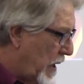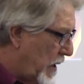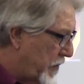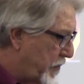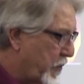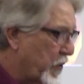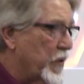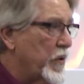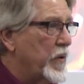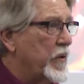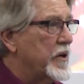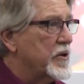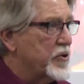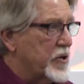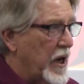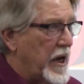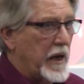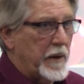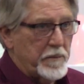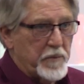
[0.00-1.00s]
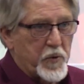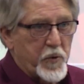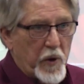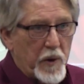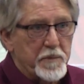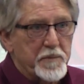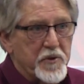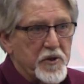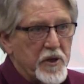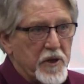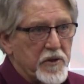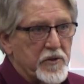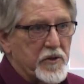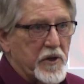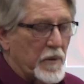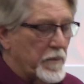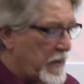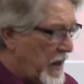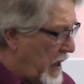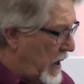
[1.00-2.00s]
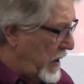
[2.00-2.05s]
through the same drip system.